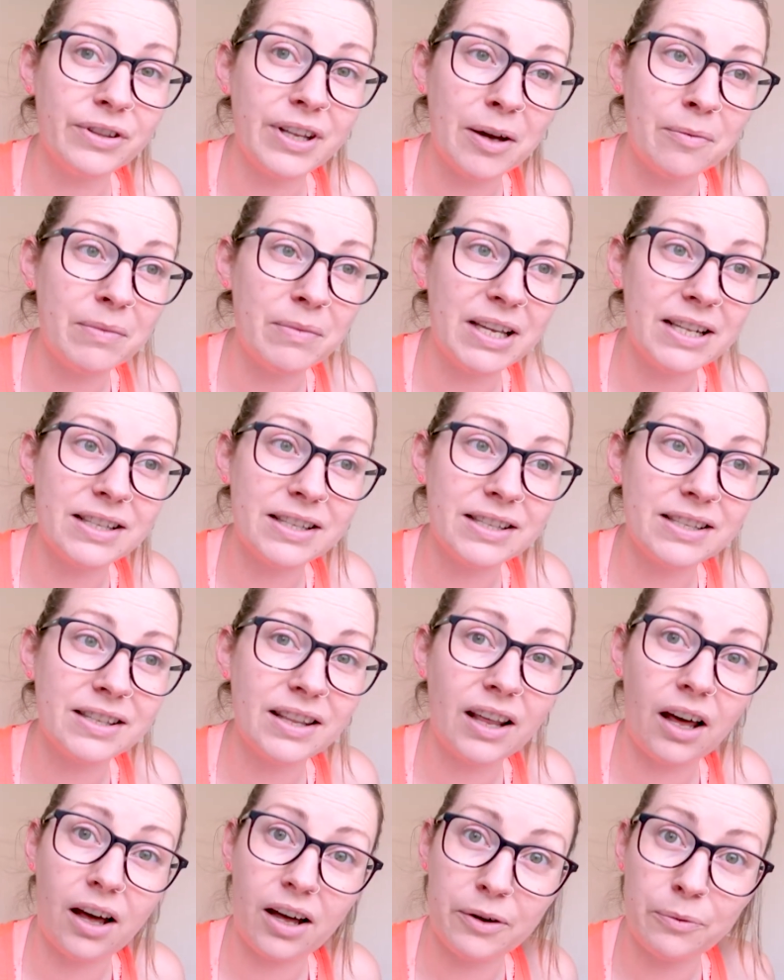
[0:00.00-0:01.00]
that means
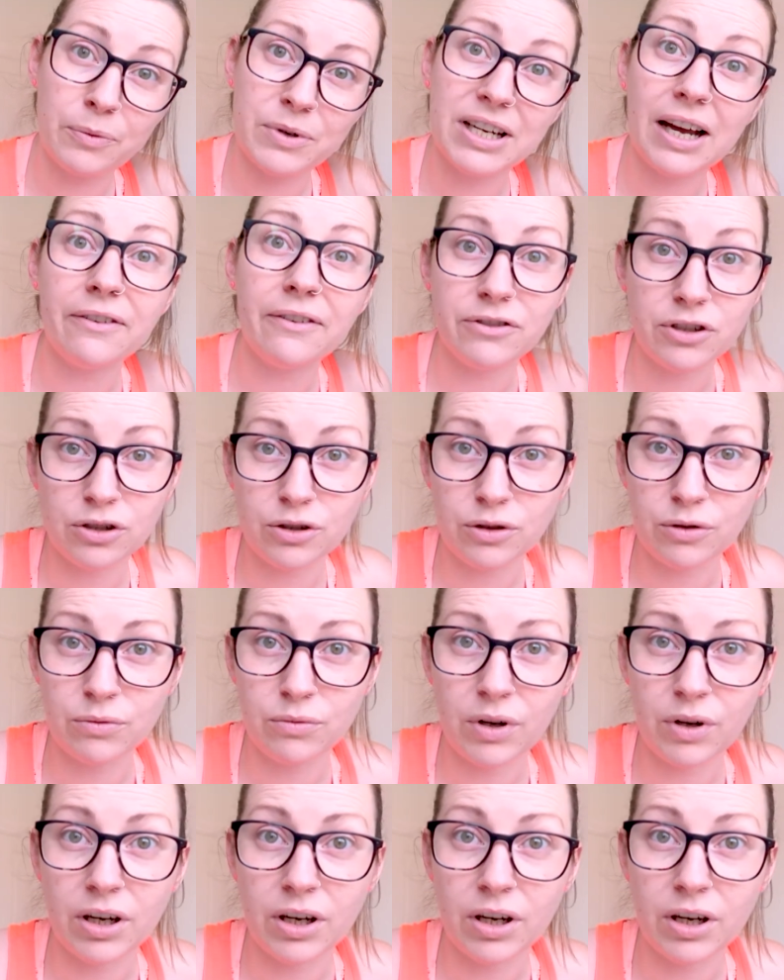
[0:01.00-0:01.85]
that I would have to do